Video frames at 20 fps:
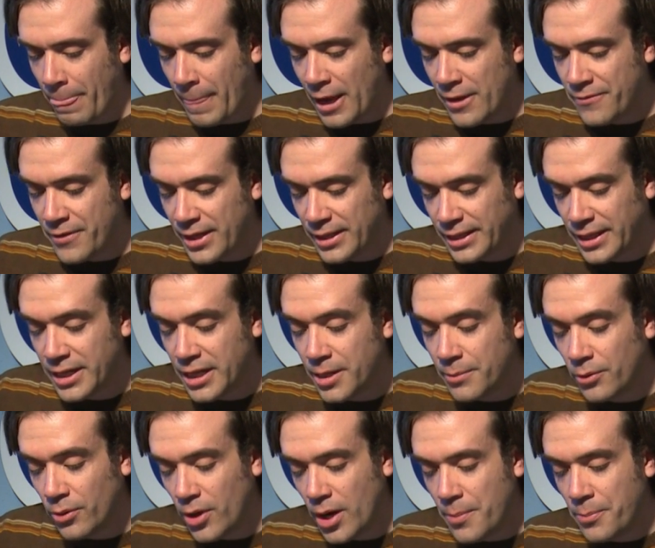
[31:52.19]
If I like a
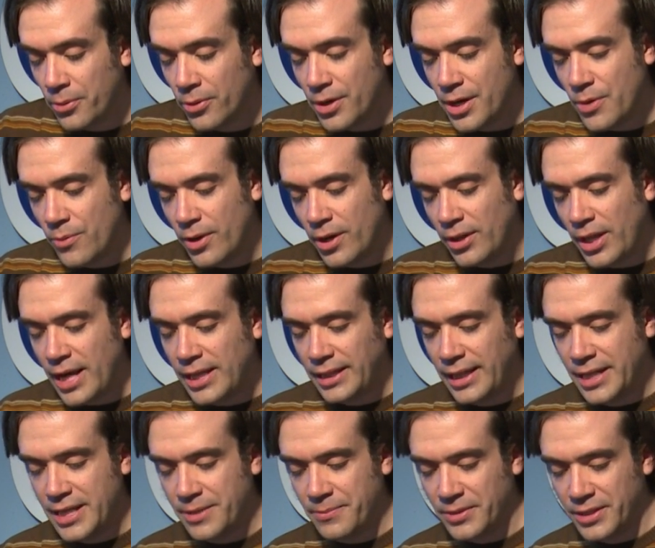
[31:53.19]
boy pretty well, I
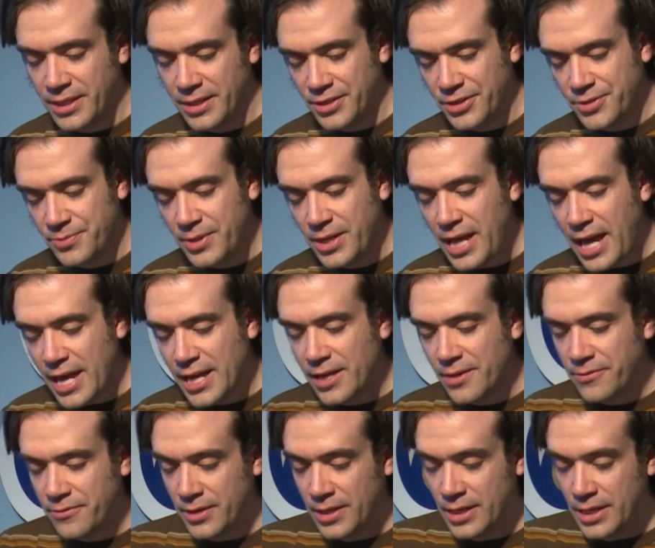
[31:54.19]
let him kiss me, and
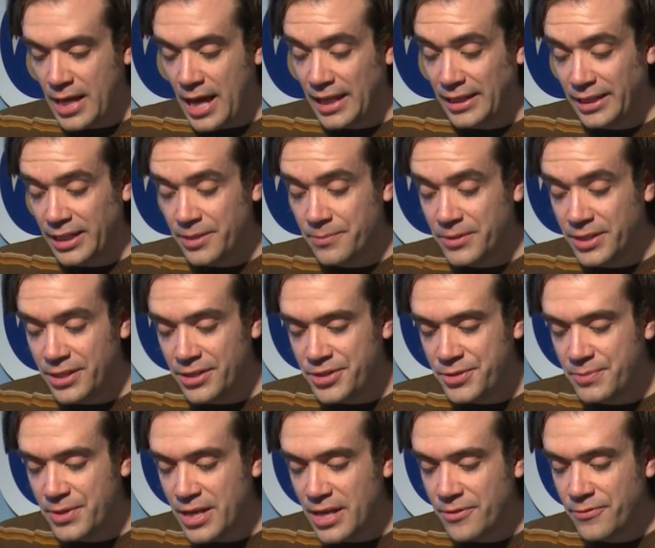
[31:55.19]
if I let him kiss
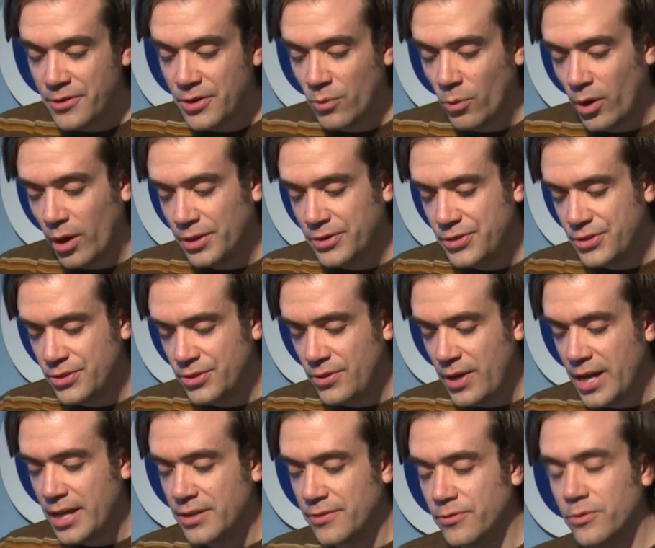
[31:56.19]
me if he wants to,
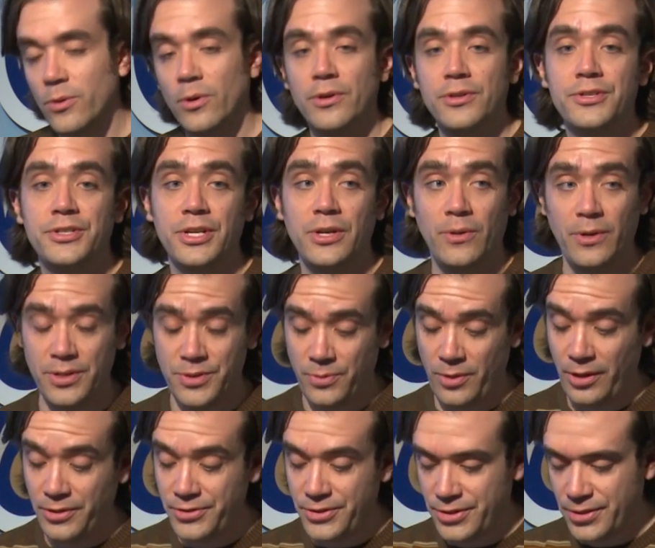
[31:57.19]
and of course he always
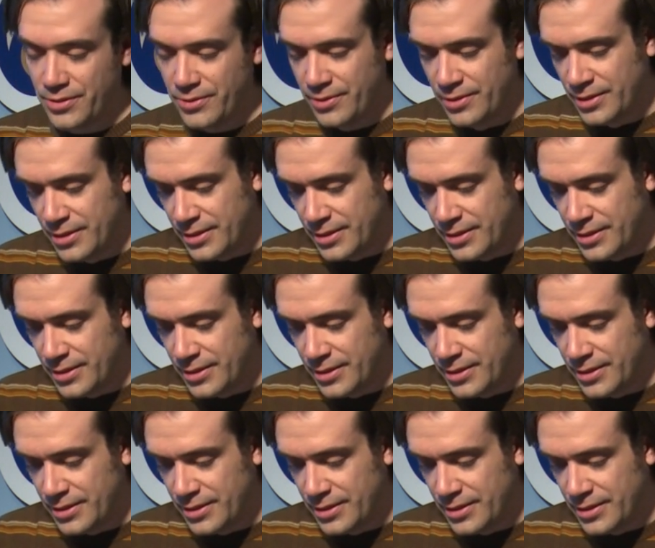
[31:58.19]
wants to.